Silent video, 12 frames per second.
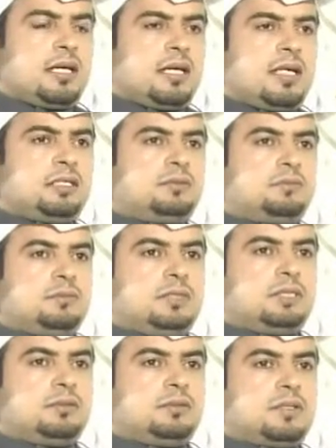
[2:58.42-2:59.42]
I can't,
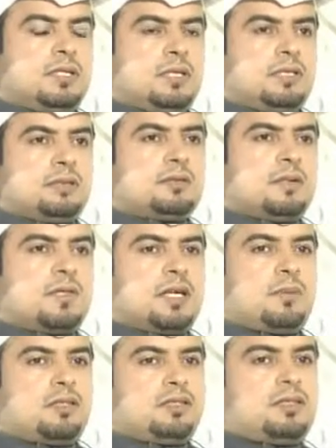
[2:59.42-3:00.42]
say something
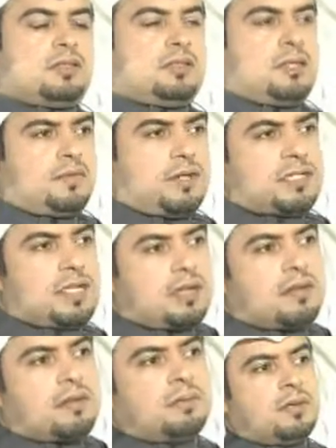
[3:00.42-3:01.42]
about just the
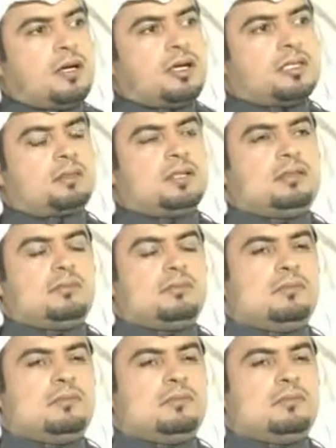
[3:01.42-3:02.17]
physical part, but